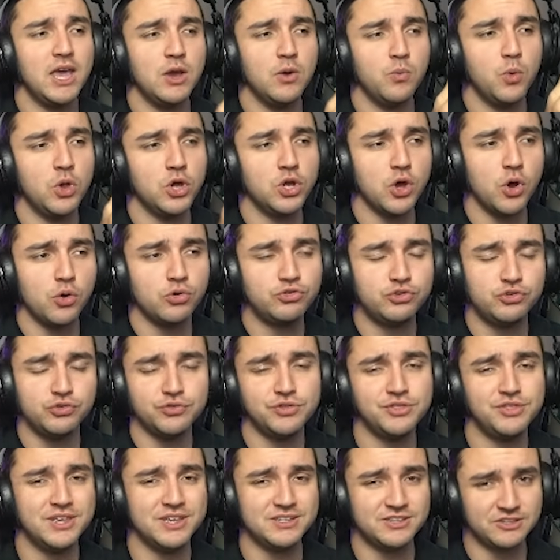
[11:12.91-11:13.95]
it will go
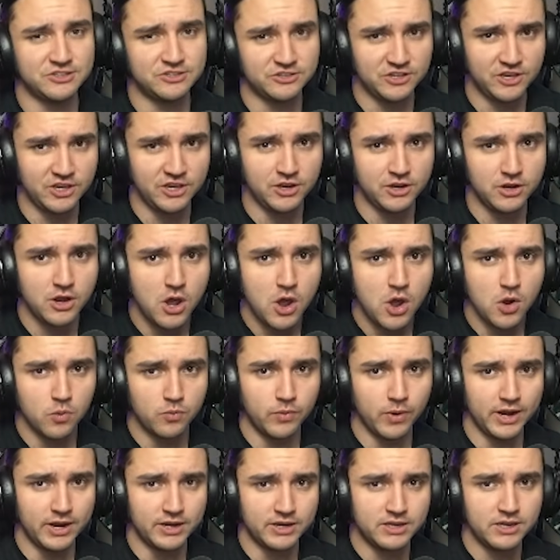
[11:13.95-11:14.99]
to this scene
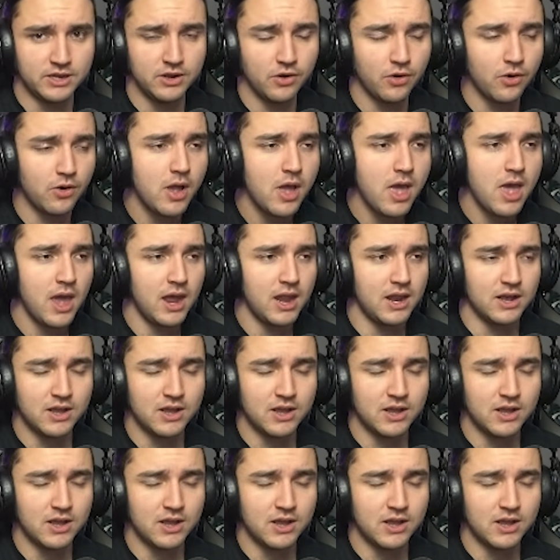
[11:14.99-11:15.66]
right here.